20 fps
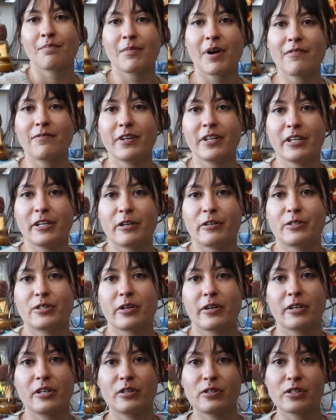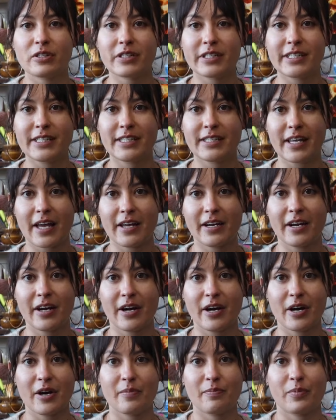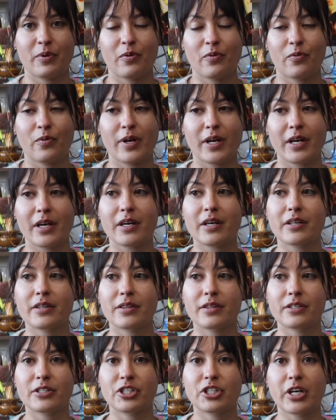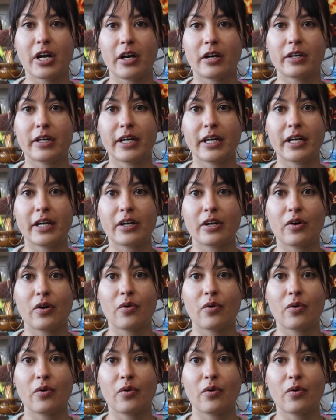My videos are usually set up with sharing